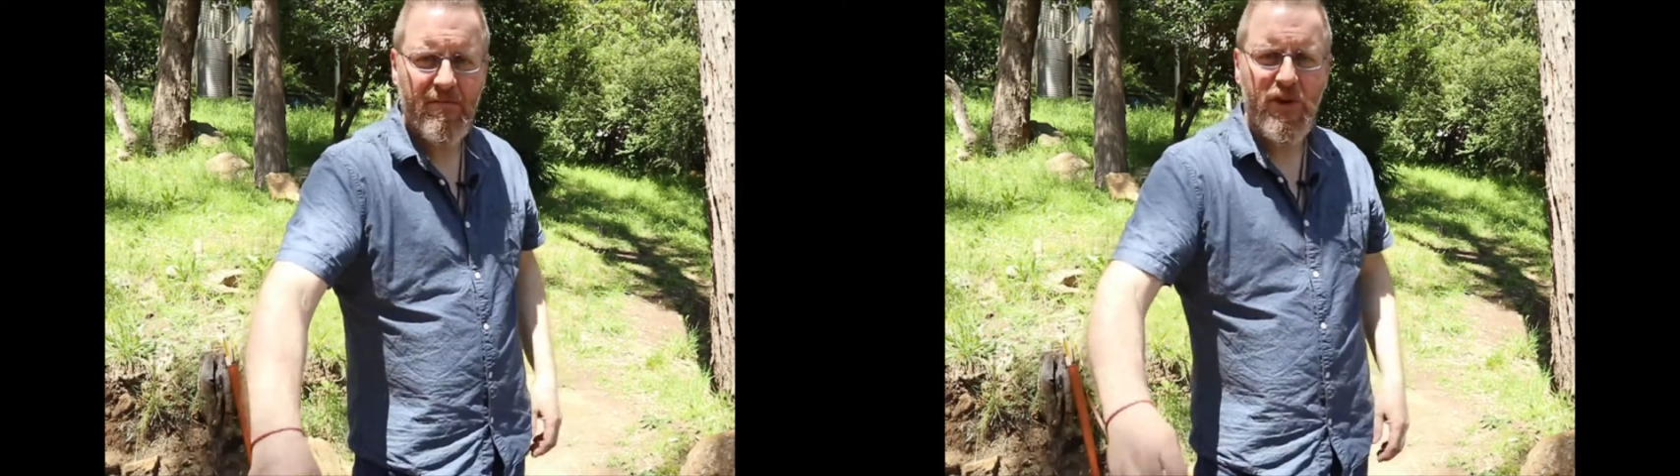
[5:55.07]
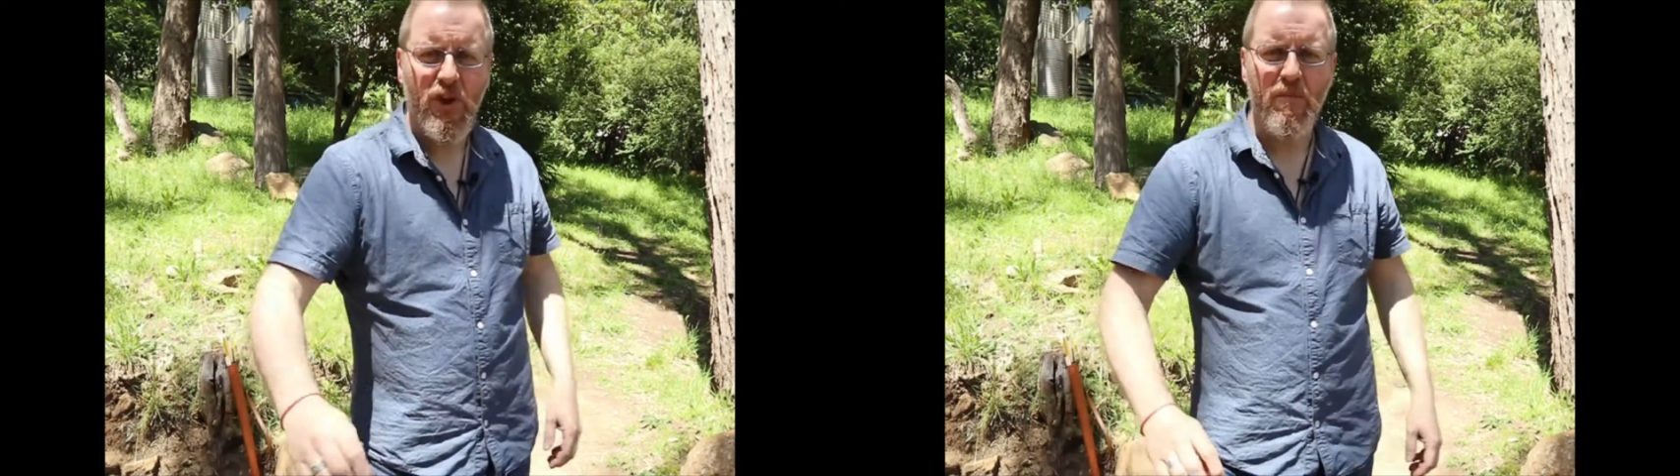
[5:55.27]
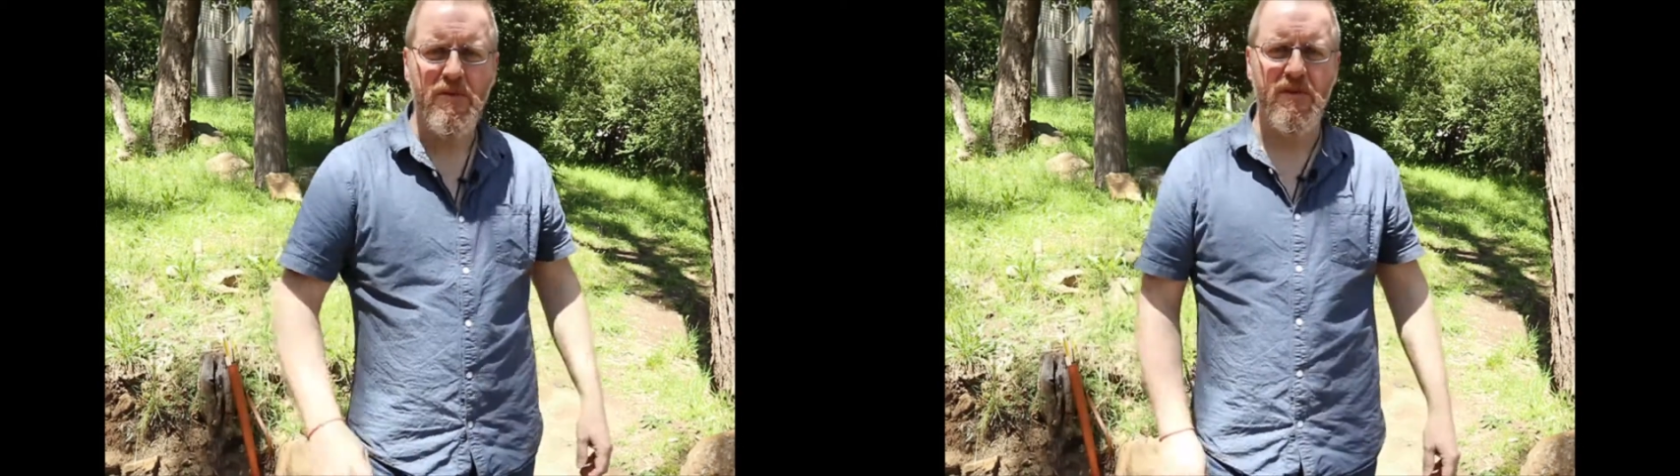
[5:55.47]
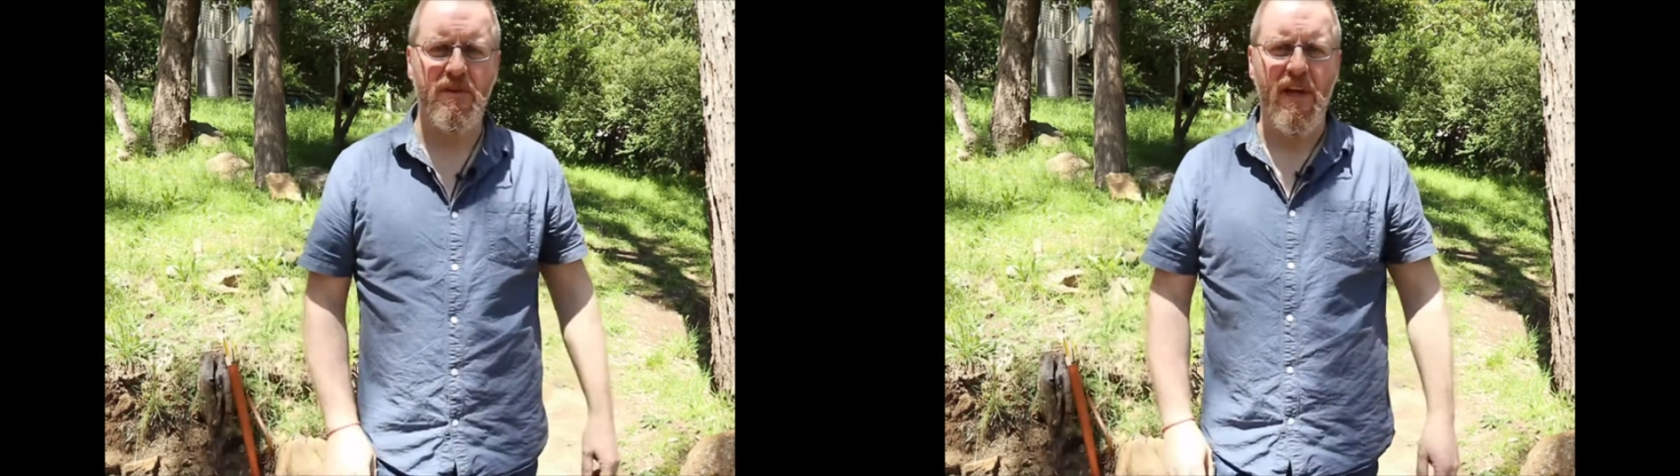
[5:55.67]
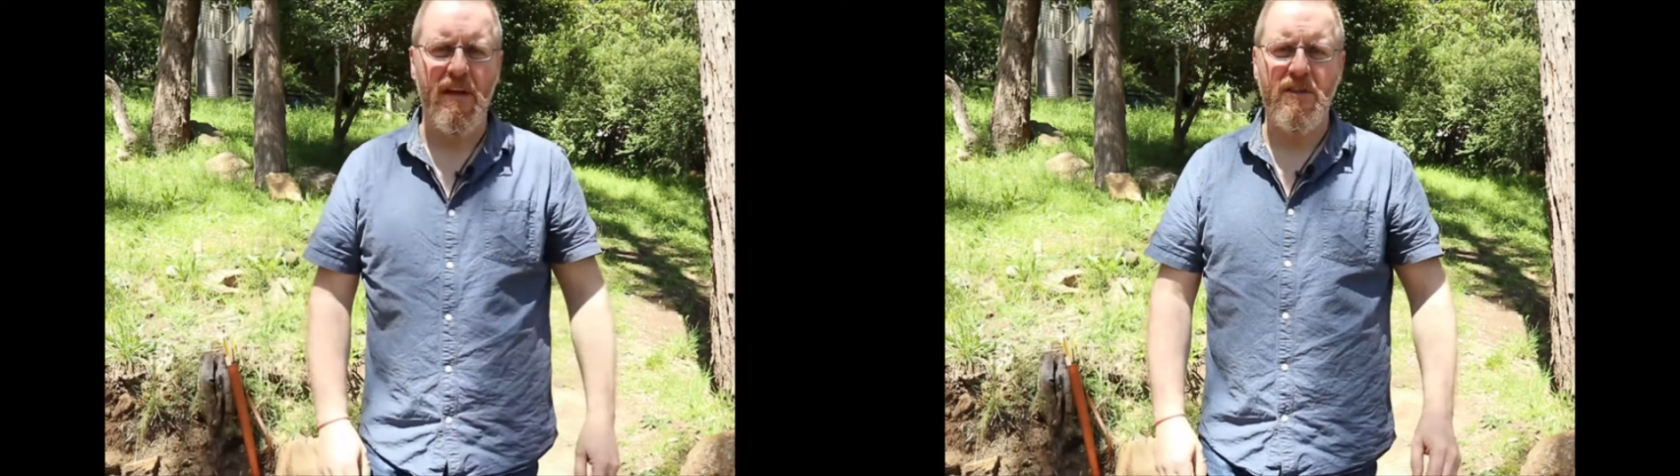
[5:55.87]
shops. You
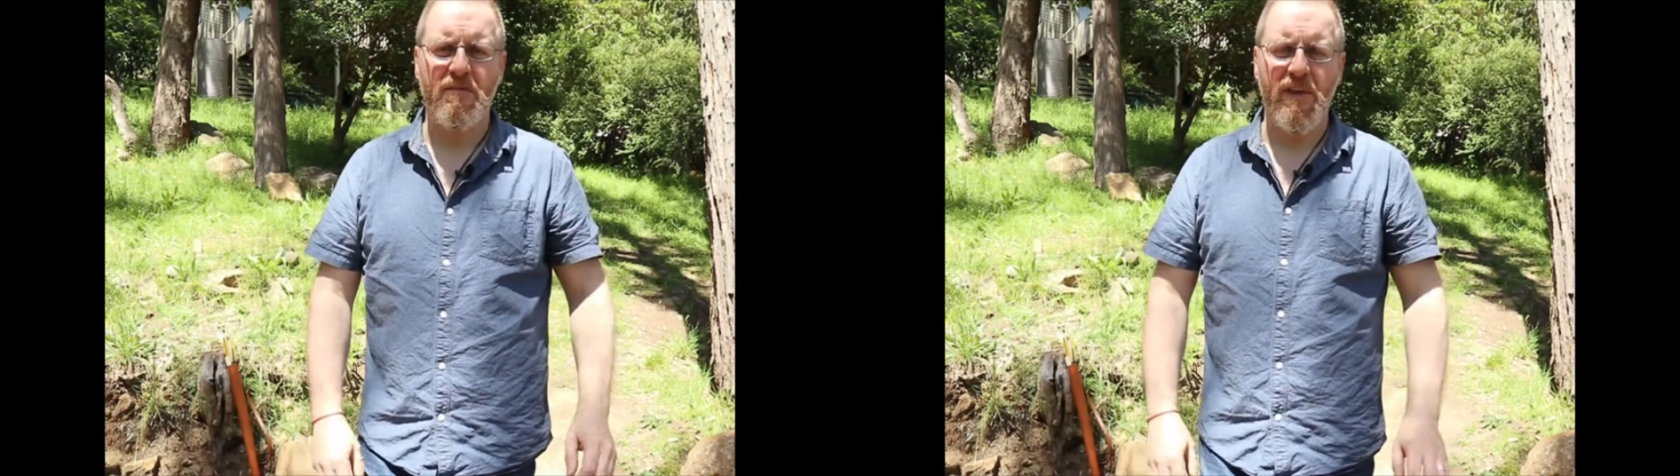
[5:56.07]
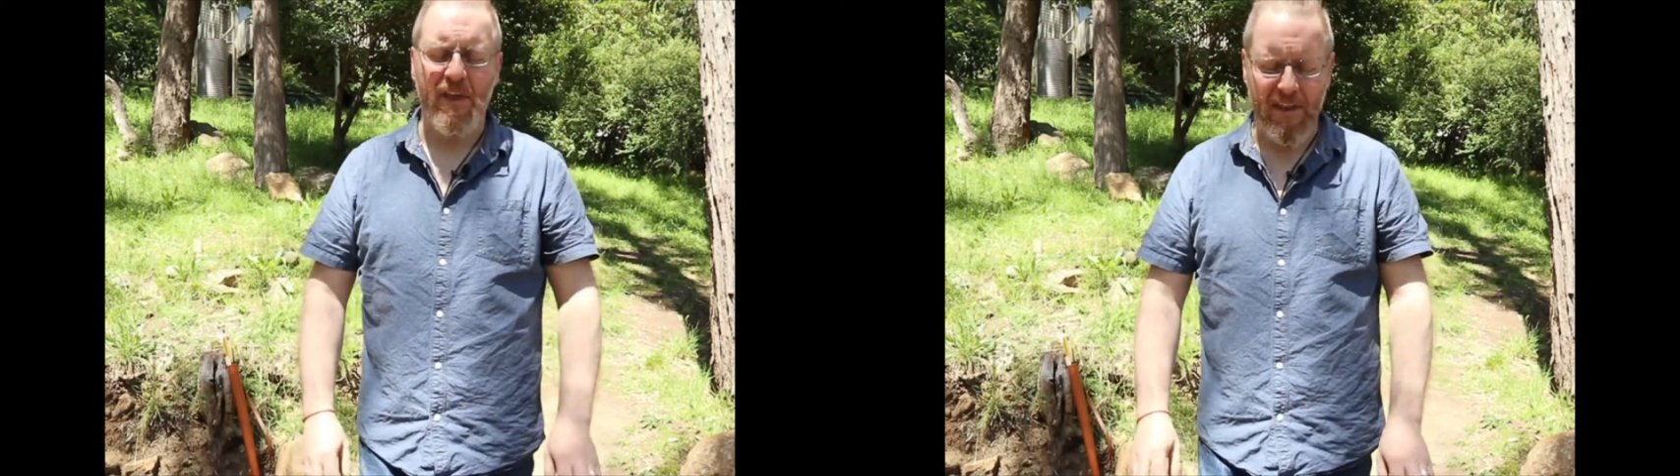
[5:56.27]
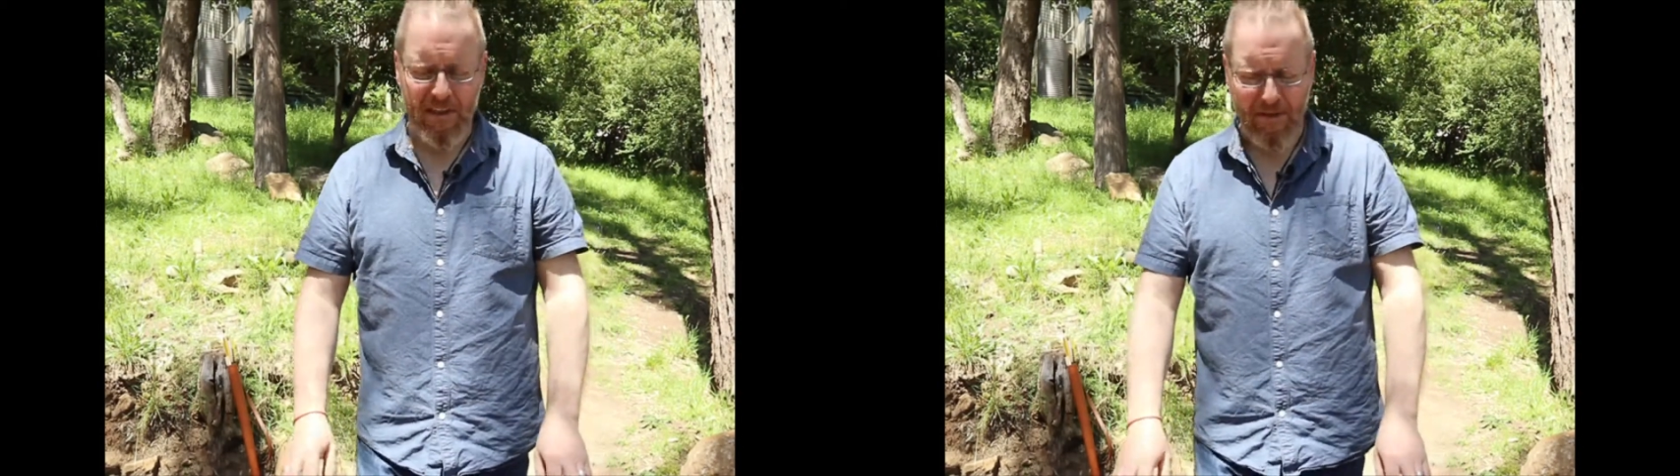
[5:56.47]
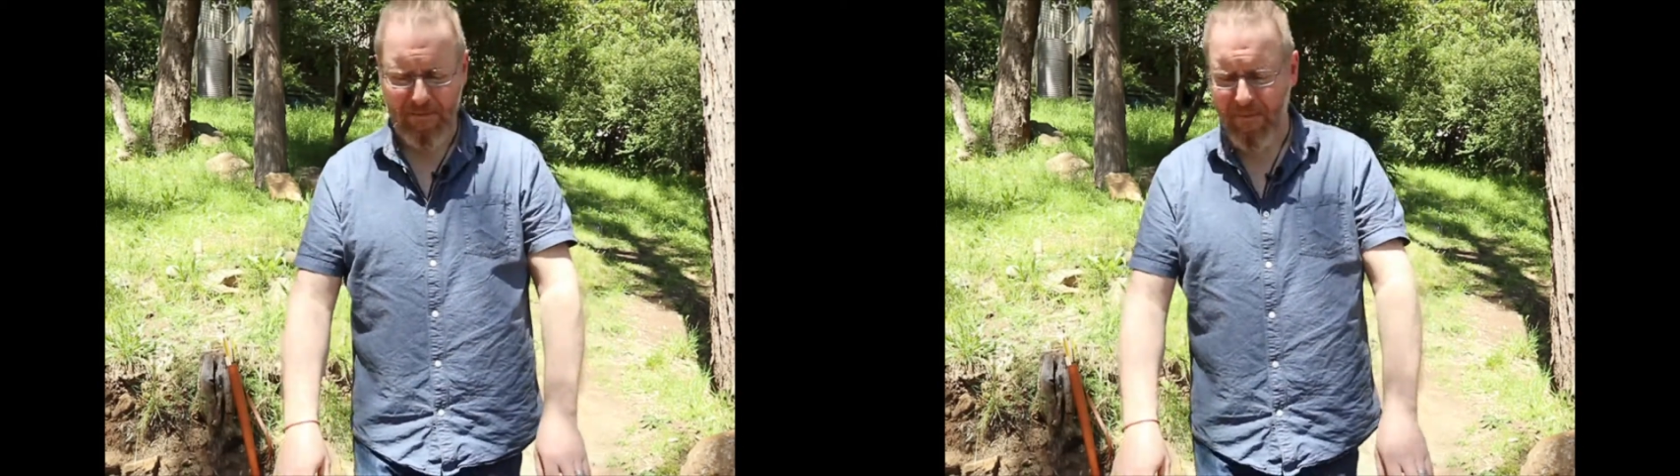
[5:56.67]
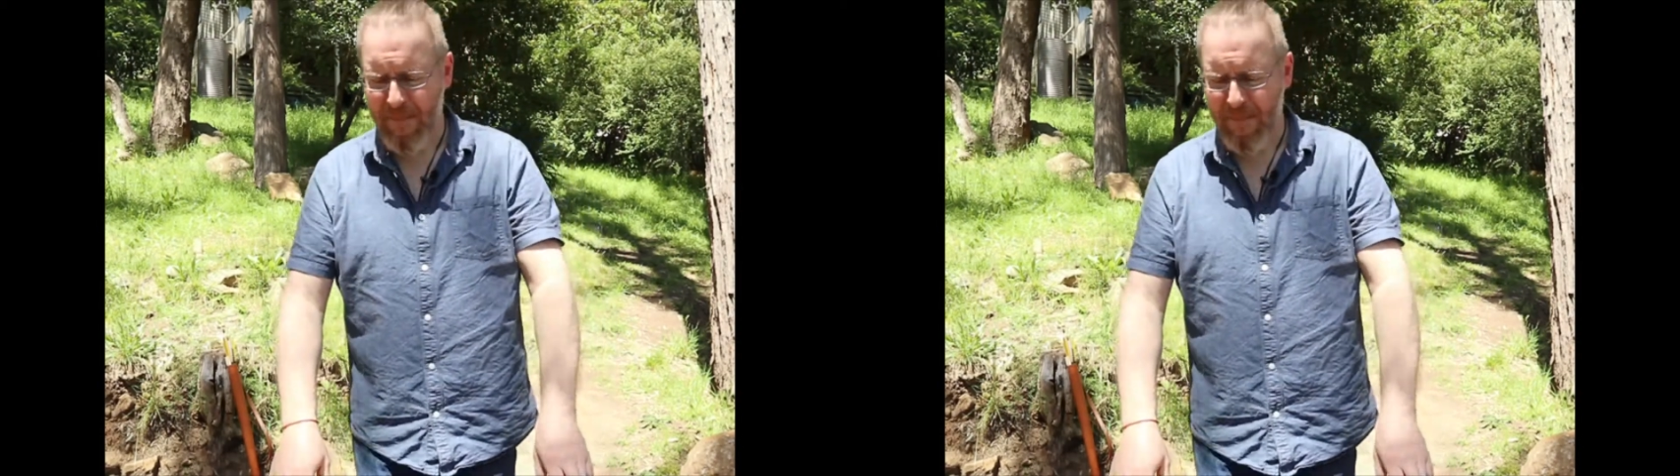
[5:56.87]
get something like that.